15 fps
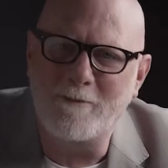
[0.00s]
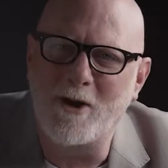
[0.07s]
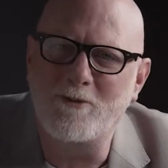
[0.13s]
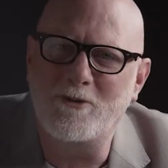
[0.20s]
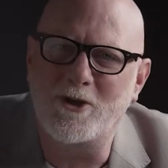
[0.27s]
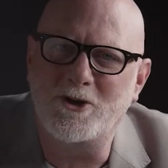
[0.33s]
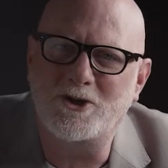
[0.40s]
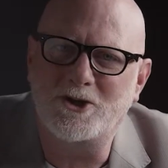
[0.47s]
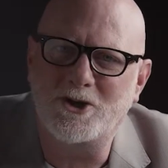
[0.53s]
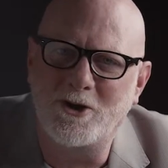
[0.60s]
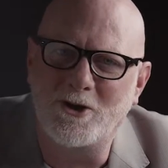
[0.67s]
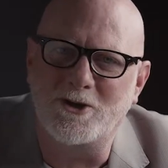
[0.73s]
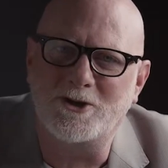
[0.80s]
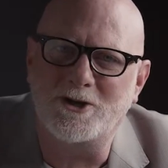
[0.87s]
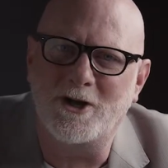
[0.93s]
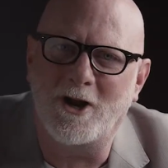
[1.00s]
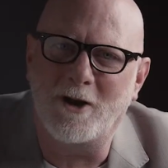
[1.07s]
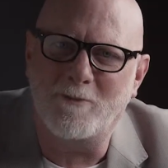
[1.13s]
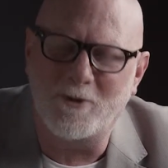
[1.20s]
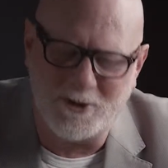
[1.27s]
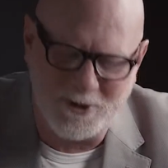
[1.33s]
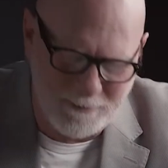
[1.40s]
about the church and
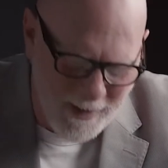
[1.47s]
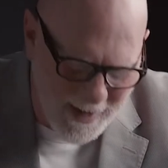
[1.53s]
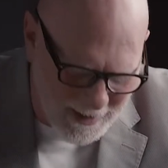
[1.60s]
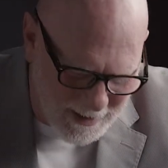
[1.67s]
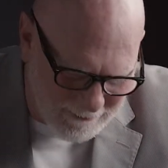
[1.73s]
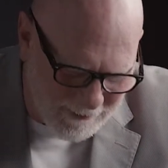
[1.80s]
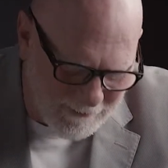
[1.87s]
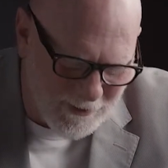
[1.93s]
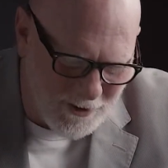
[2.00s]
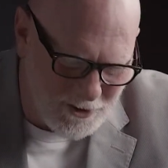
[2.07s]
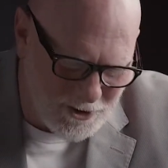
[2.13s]
our perspective of